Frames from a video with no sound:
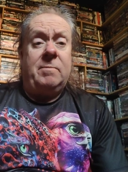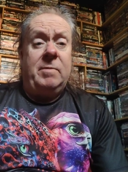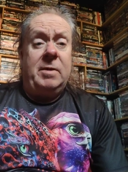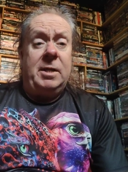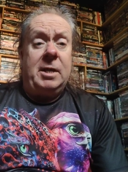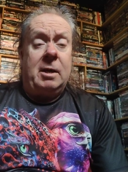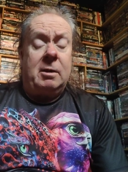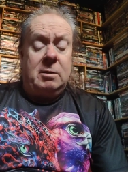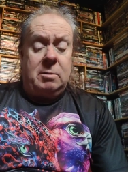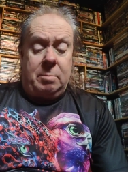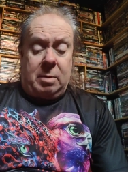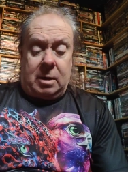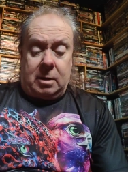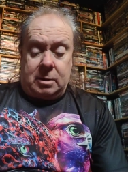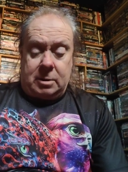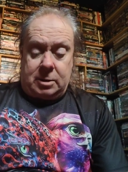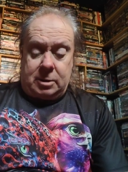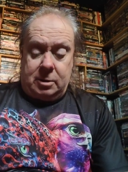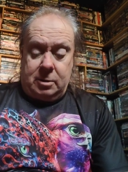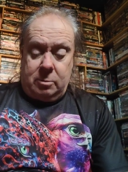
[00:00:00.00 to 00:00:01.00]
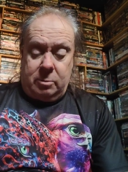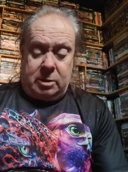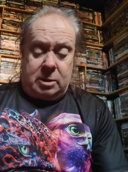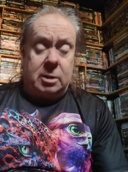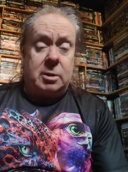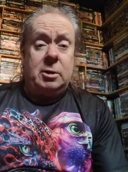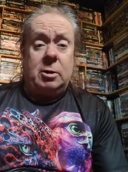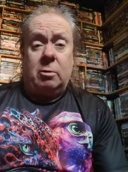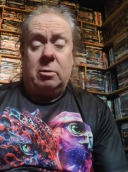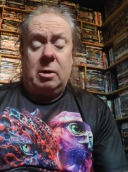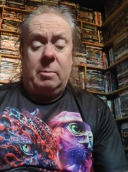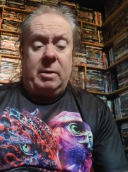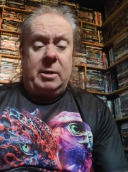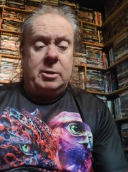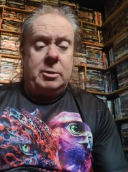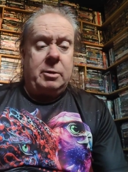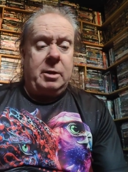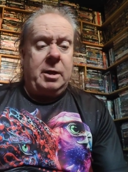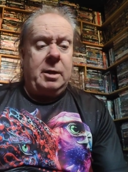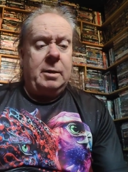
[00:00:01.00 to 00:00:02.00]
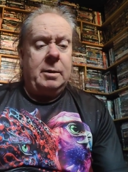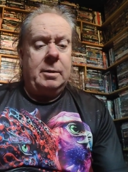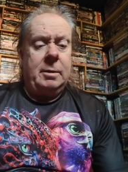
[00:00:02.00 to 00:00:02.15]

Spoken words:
Video Part 2, which is documentary.